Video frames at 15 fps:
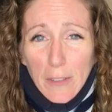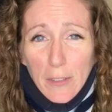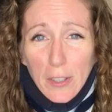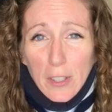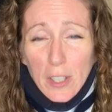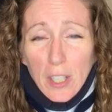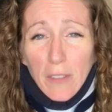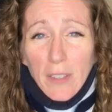for
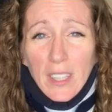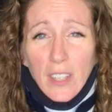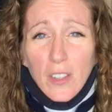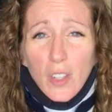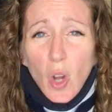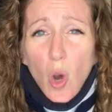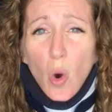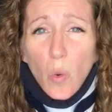yourself. Like
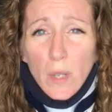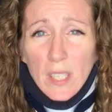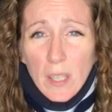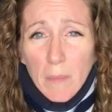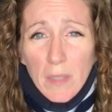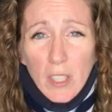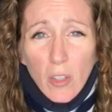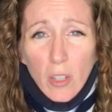there's always
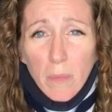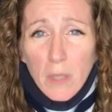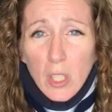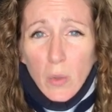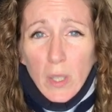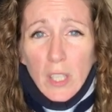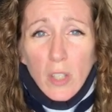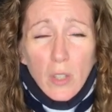something you can be
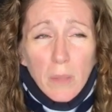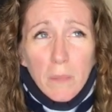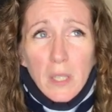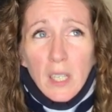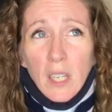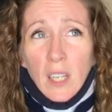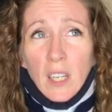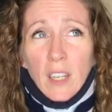doing. You can
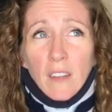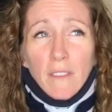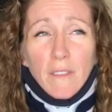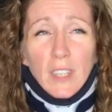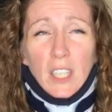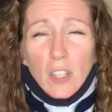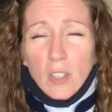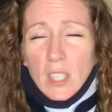be
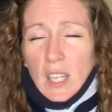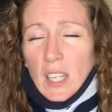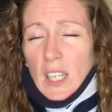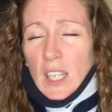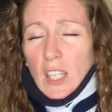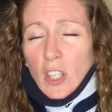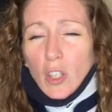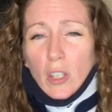video
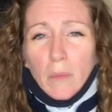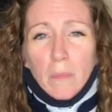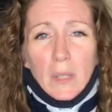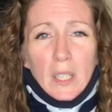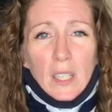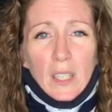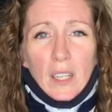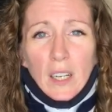studying, you can
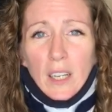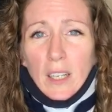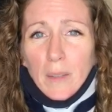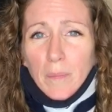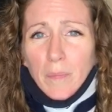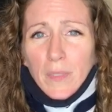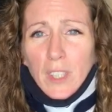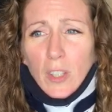be,
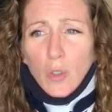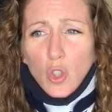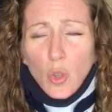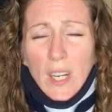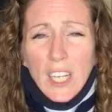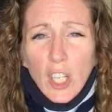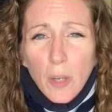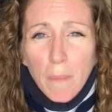
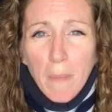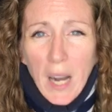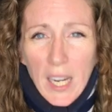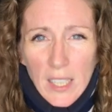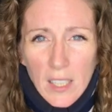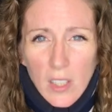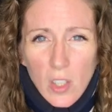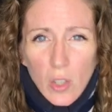training your
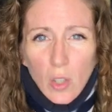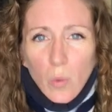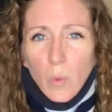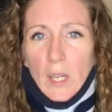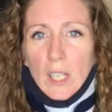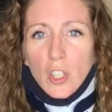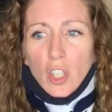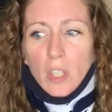mind in certain
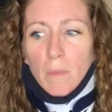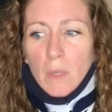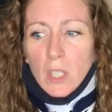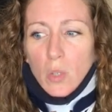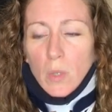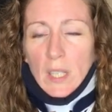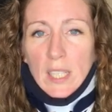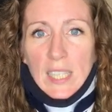ways. You can be
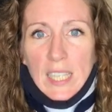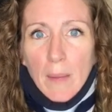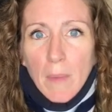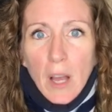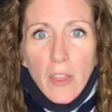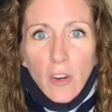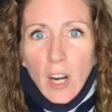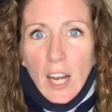doing some
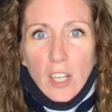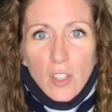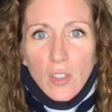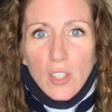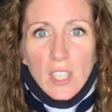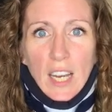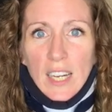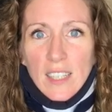other
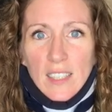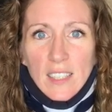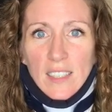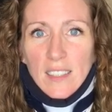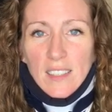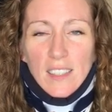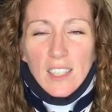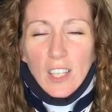
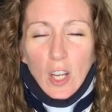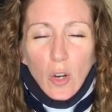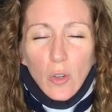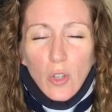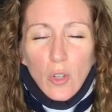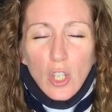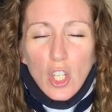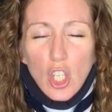exercises,
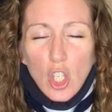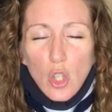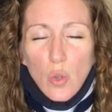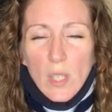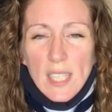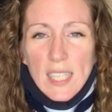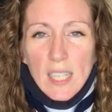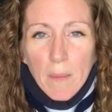you can
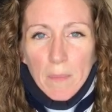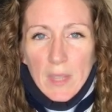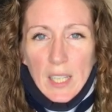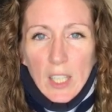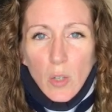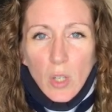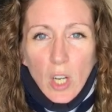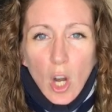do
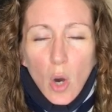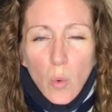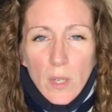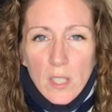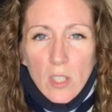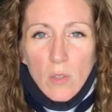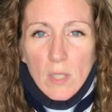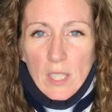something. You can
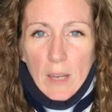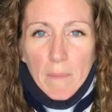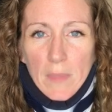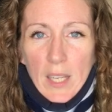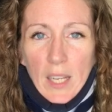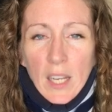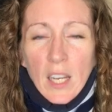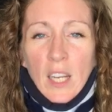always do
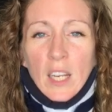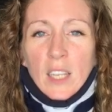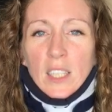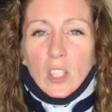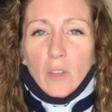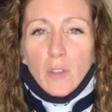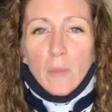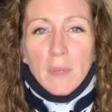something.
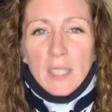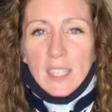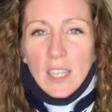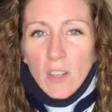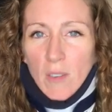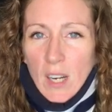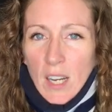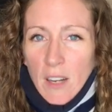So if you've been
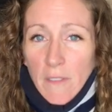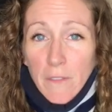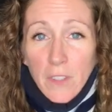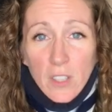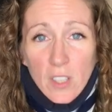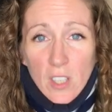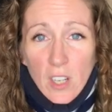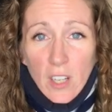sitting around
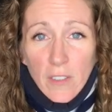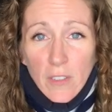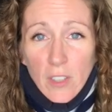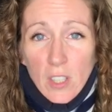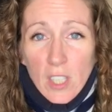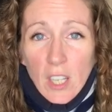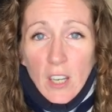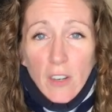feeling sorry for
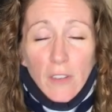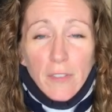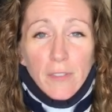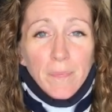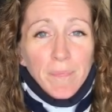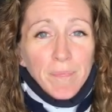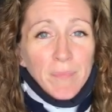yourself,